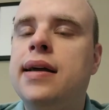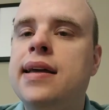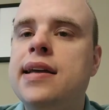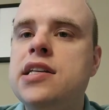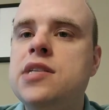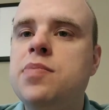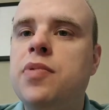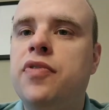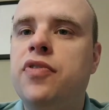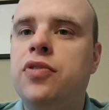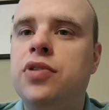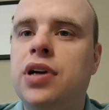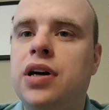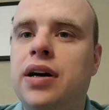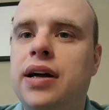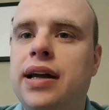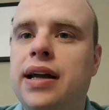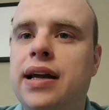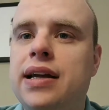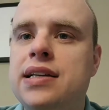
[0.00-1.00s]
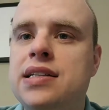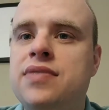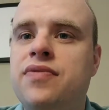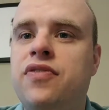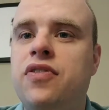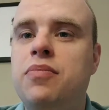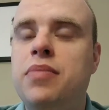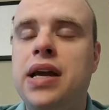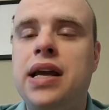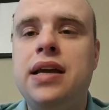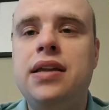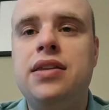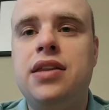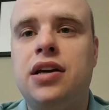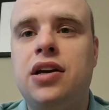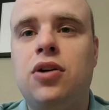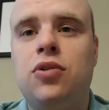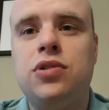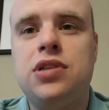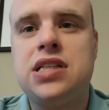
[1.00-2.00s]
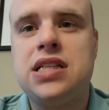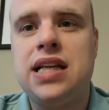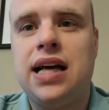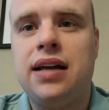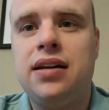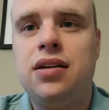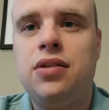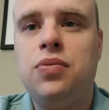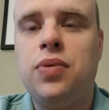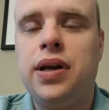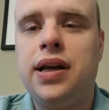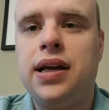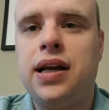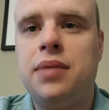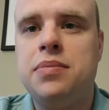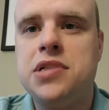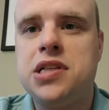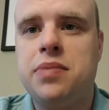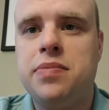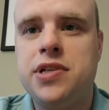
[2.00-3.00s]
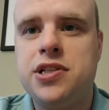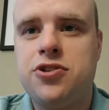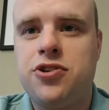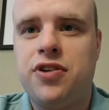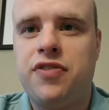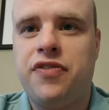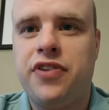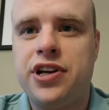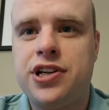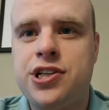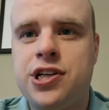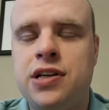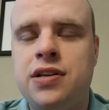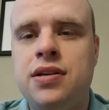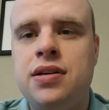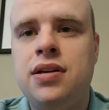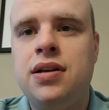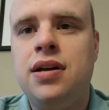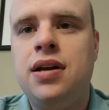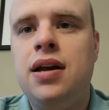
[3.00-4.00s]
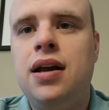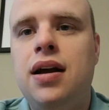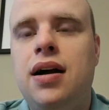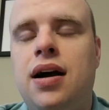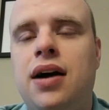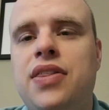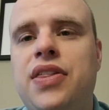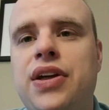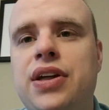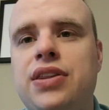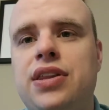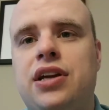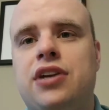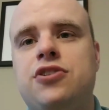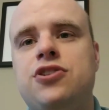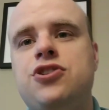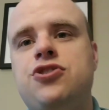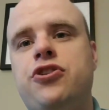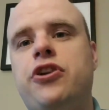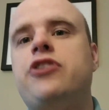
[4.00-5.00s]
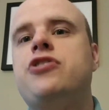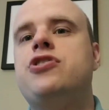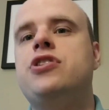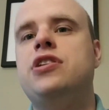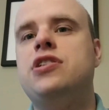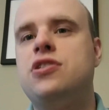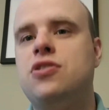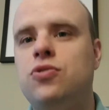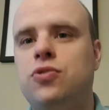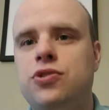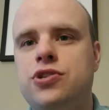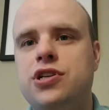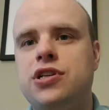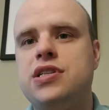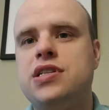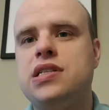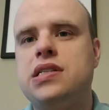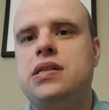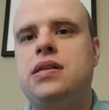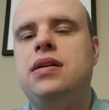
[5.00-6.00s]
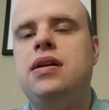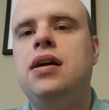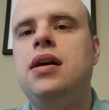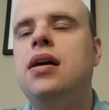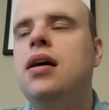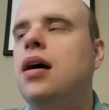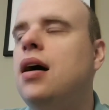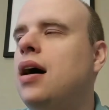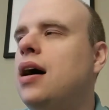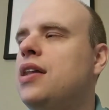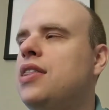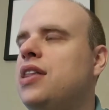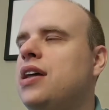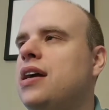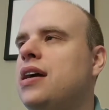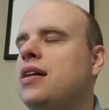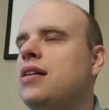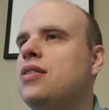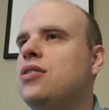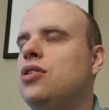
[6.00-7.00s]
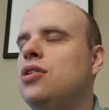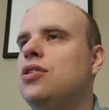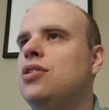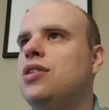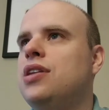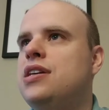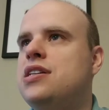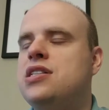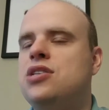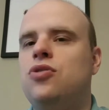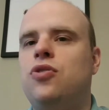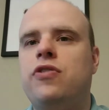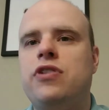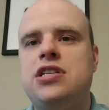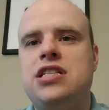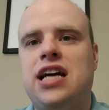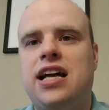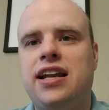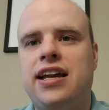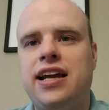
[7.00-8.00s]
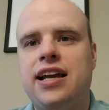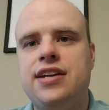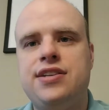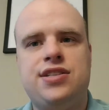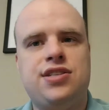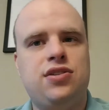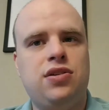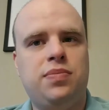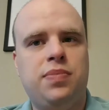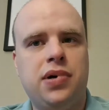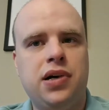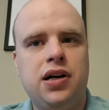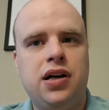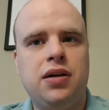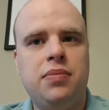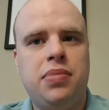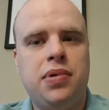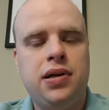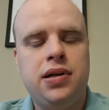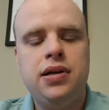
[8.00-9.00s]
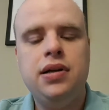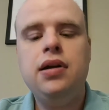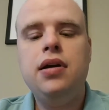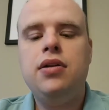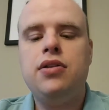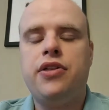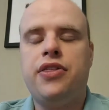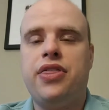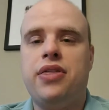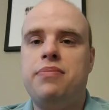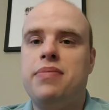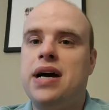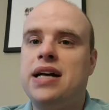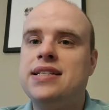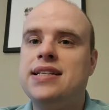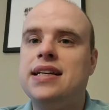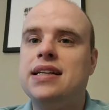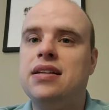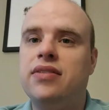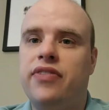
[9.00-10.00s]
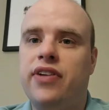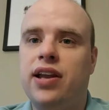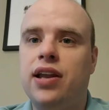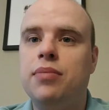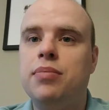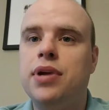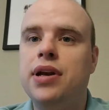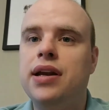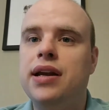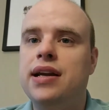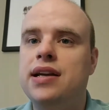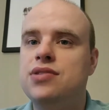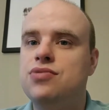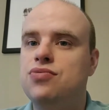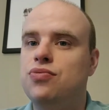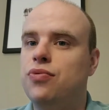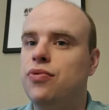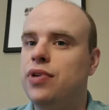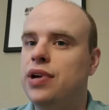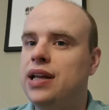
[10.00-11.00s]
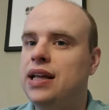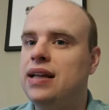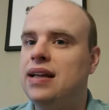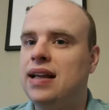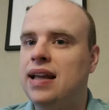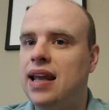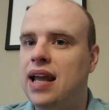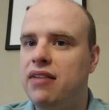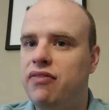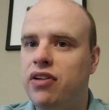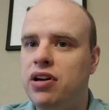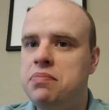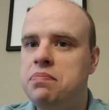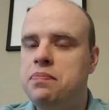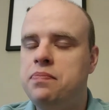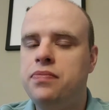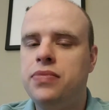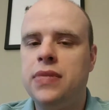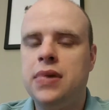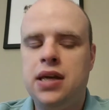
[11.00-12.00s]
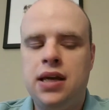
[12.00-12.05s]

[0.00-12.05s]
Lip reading: A Kiss Before Dying is, for me, the gold standard when it comes to mystery fiction. I think the construction is gorgeous. I think that the storytelling is superb. The thematic development is really clever.